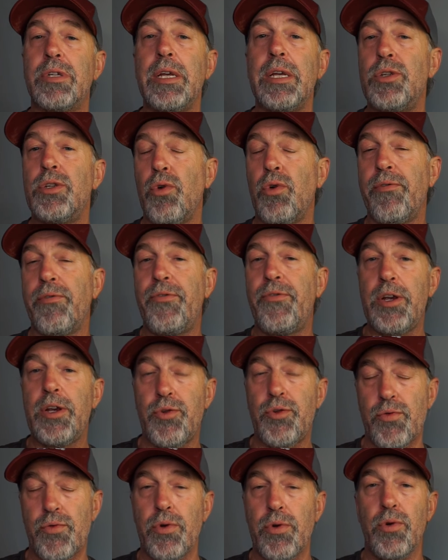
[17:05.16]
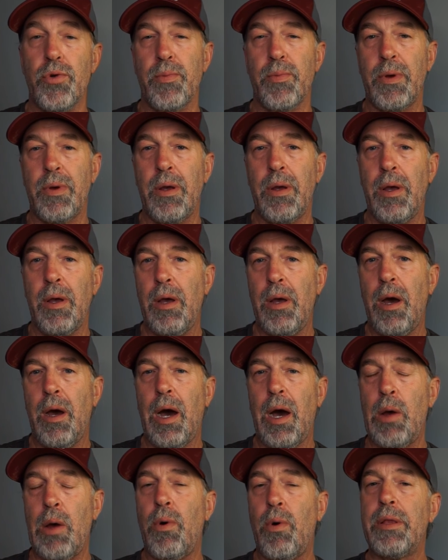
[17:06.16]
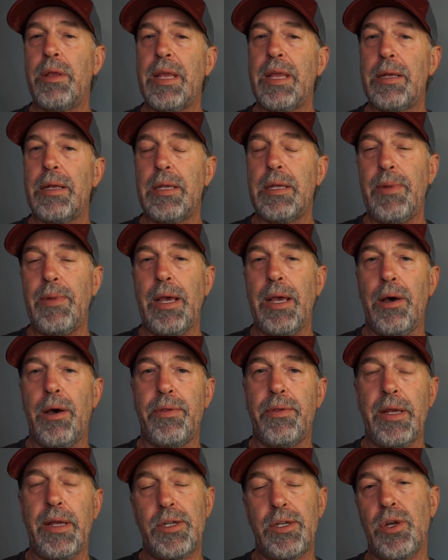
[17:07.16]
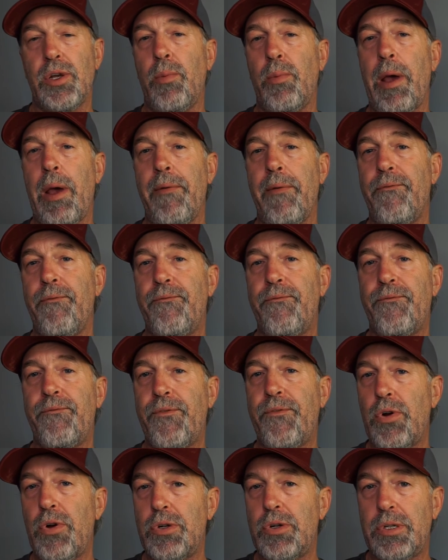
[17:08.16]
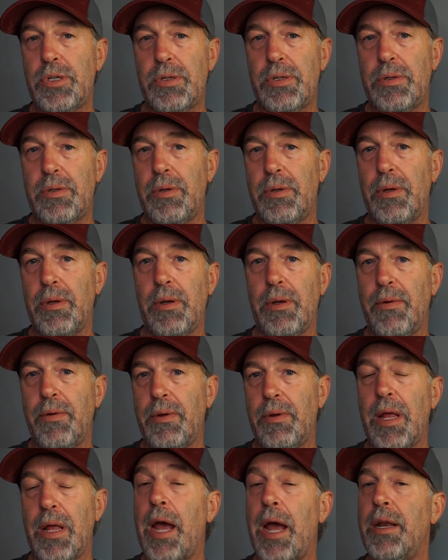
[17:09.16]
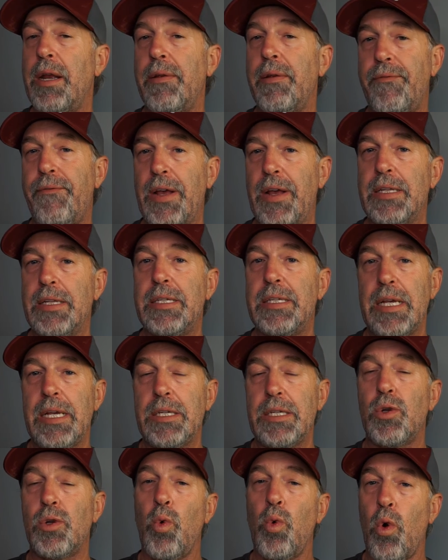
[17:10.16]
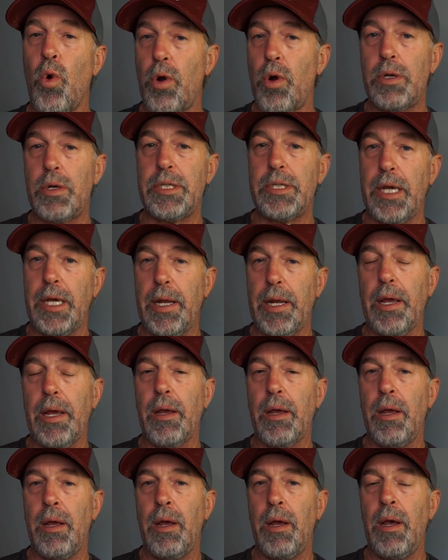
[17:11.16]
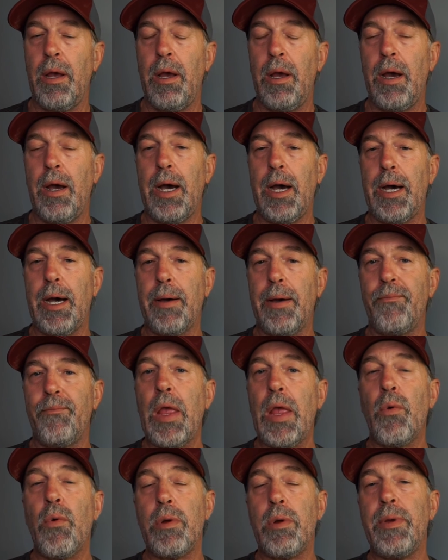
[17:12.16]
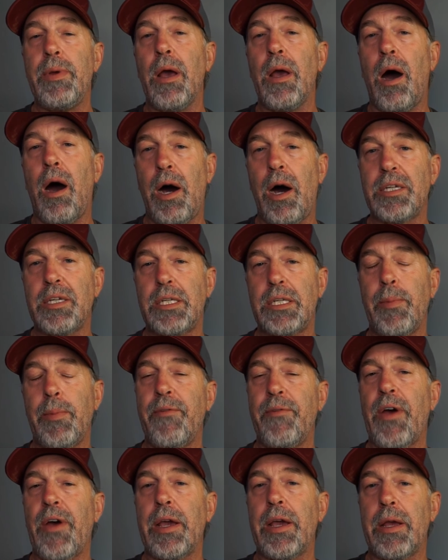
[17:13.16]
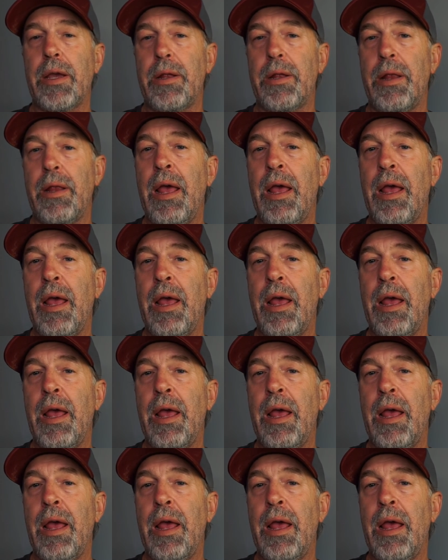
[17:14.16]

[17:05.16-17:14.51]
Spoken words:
into a fish room. I want that to be healthy. So my first line of defense is quarantining. It would be awesome if I could